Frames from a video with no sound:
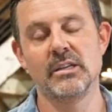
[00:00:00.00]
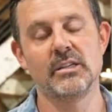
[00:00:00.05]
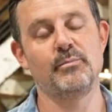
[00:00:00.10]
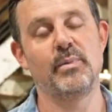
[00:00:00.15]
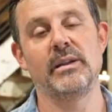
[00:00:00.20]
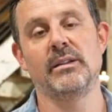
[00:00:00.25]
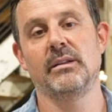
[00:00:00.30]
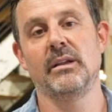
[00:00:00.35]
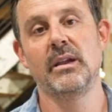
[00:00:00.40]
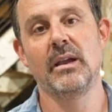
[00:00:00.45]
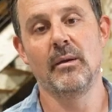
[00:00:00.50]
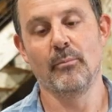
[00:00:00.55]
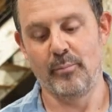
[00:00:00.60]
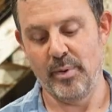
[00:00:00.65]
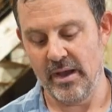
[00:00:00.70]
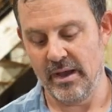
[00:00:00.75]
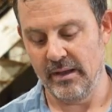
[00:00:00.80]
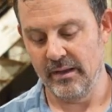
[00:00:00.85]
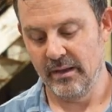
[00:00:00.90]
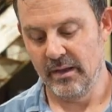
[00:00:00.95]

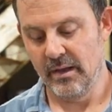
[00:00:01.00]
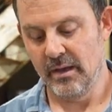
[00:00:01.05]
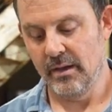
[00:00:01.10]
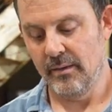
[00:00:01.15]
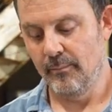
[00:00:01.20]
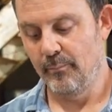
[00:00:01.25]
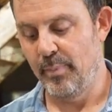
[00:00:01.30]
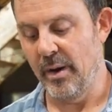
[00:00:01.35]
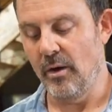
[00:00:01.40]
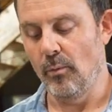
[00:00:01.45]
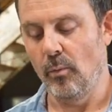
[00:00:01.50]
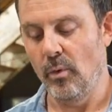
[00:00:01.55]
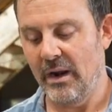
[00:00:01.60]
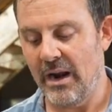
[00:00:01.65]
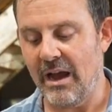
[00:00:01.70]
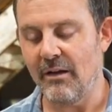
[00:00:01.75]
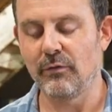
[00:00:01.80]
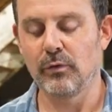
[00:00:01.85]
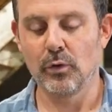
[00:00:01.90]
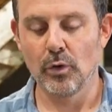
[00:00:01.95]
But what
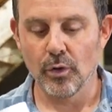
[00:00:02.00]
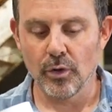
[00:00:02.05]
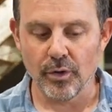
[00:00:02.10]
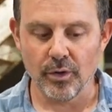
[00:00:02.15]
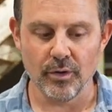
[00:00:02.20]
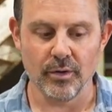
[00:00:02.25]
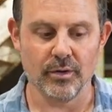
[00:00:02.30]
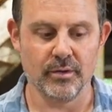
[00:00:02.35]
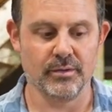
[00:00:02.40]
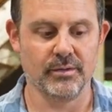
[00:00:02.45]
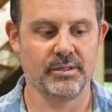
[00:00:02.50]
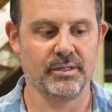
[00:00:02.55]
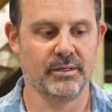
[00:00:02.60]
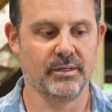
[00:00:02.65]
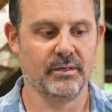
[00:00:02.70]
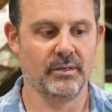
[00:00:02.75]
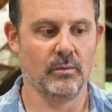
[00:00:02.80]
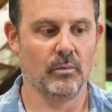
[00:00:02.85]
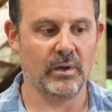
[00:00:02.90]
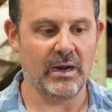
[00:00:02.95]
I've learned,
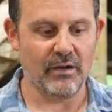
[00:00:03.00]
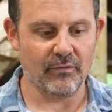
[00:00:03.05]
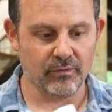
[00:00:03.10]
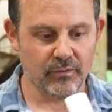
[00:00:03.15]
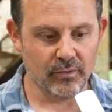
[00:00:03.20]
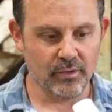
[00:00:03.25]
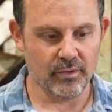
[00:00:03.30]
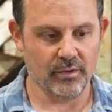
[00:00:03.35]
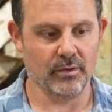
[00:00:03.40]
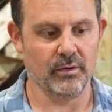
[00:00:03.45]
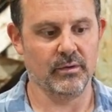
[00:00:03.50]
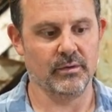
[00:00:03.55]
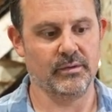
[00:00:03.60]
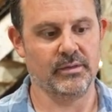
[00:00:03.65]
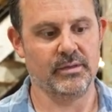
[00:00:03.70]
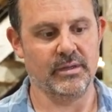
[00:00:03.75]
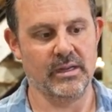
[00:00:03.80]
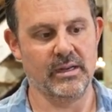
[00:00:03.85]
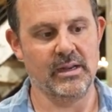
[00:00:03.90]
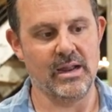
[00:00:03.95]

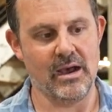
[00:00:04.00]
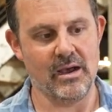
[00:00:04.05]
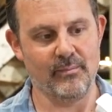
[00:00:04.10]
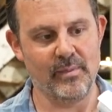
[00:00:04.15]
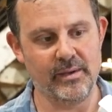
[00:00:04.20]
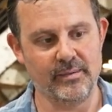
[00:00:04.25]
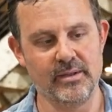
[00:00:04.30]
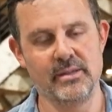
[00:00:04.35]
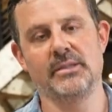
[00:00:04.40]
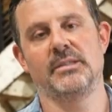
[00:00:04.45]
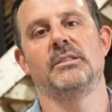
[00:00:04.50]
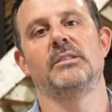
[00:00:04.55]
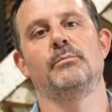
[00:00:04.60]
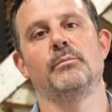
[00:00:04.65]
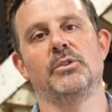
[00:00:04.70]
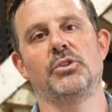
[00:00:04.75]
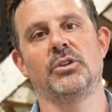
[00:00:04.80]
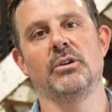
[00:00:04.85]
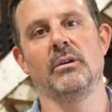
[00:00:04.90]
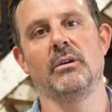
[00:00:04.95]
and now maybe this is
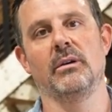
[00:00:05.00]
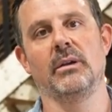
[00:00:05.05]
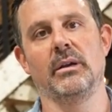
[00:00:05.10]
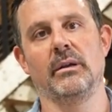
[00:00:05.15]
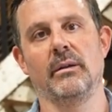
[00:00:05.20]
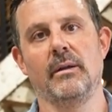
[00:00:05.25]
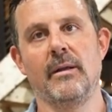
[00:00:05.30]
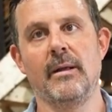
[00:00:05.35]
maturing,